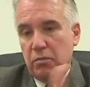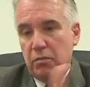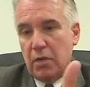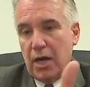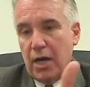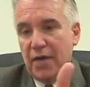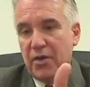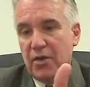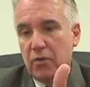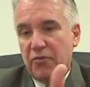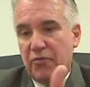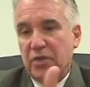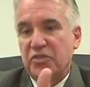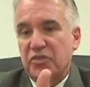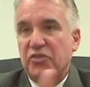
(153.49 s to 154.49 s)
other
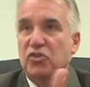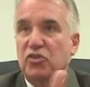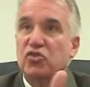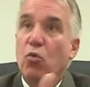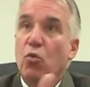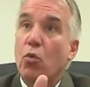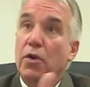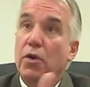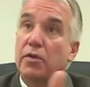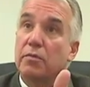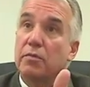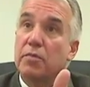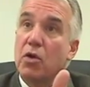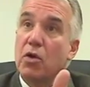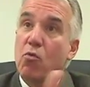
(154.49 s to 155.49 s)
offenses that are somewhere in
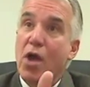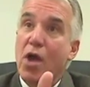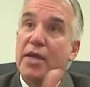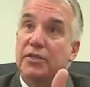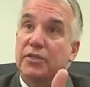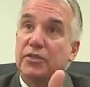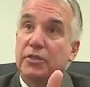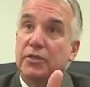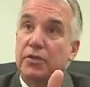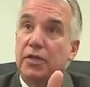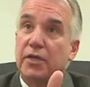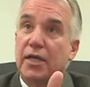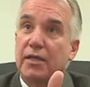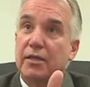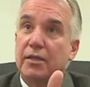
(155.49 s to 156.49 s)
the middle range.
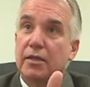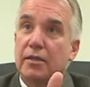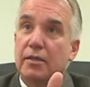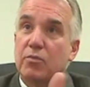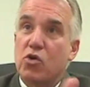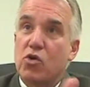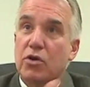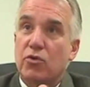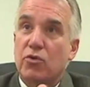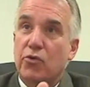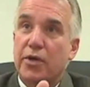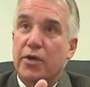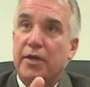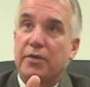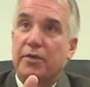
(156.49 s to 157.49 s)
You got the
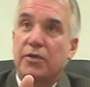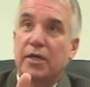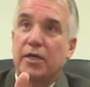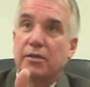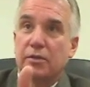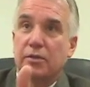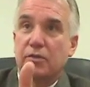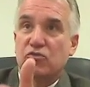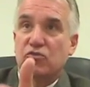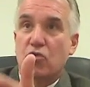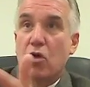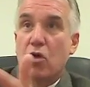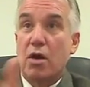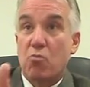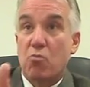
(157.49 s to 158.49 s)
burglary and you got the
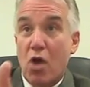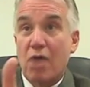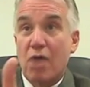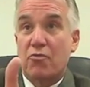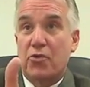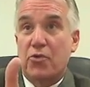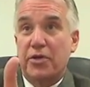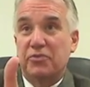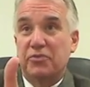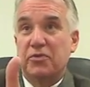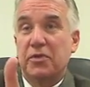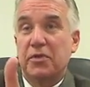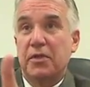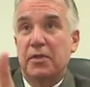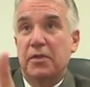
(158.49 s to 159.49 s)
strong-arm robberies,
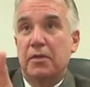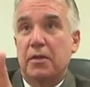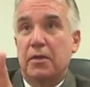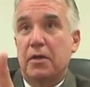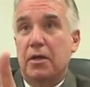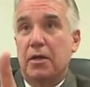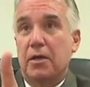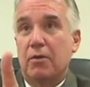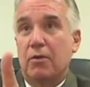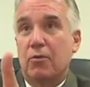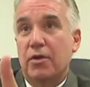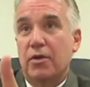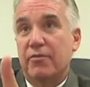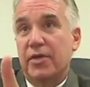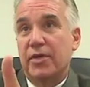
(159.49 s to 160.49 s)

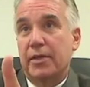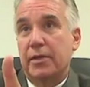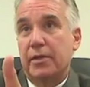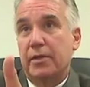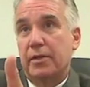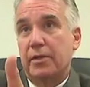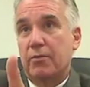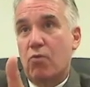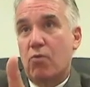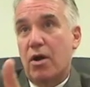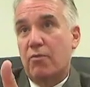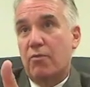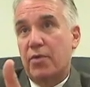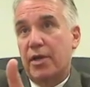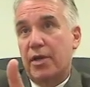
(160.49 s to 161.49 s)
or even a
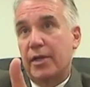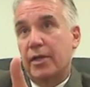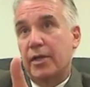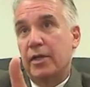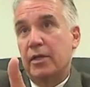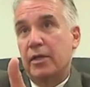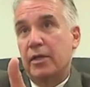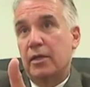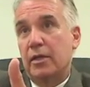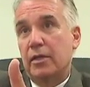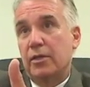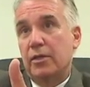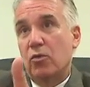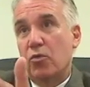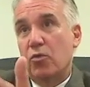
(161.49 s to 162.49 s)
robbery,
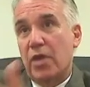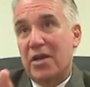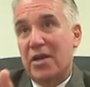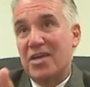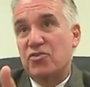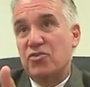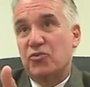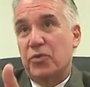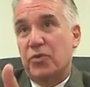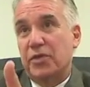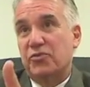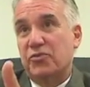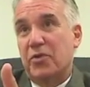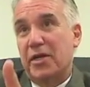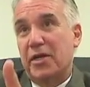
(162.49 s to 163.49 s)
without
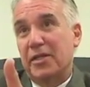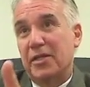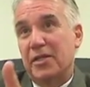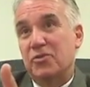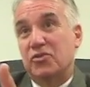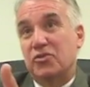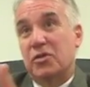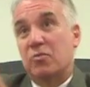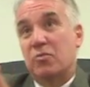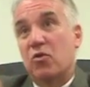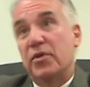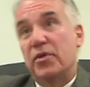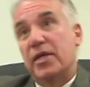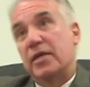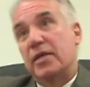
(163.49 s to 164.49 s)
injuries, right? And then you start
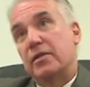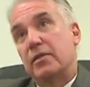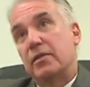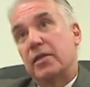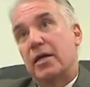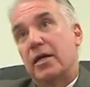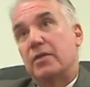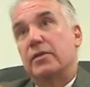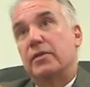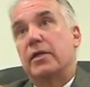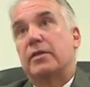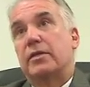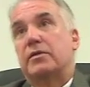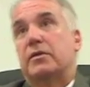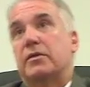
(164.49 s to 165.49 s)
moving that down
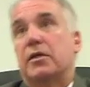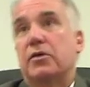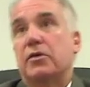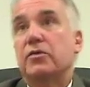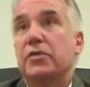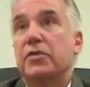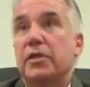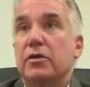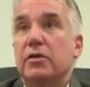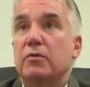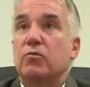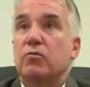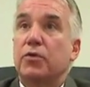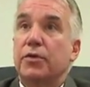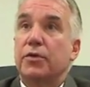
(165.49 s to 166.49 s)
that
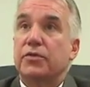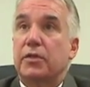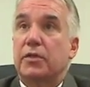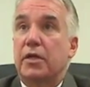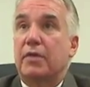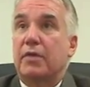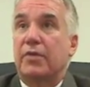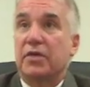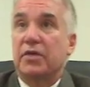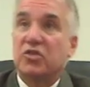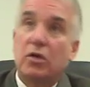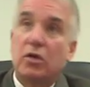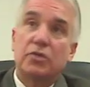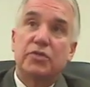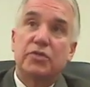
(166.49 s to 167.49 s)
continuum where you start having
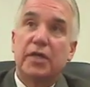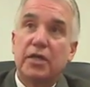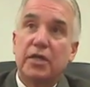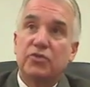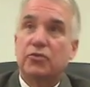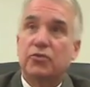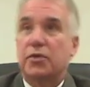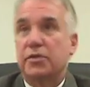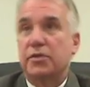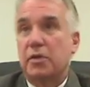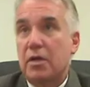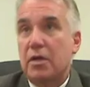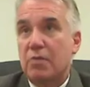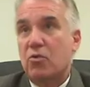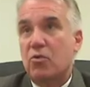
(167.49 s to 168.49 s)
assaults and injuries
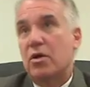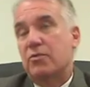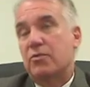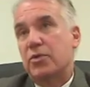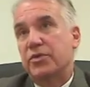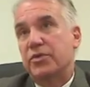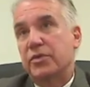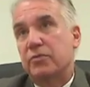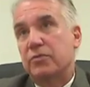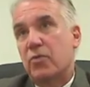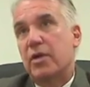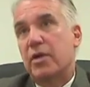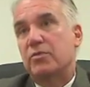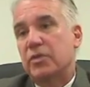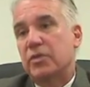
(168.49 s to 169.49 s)
and armed robberies and
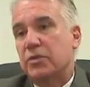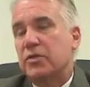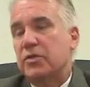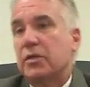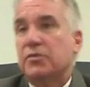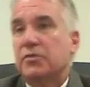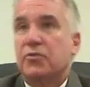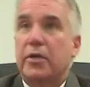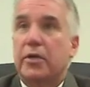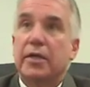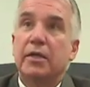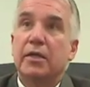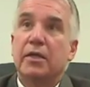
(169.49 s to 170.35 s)
rapes and assaults, right?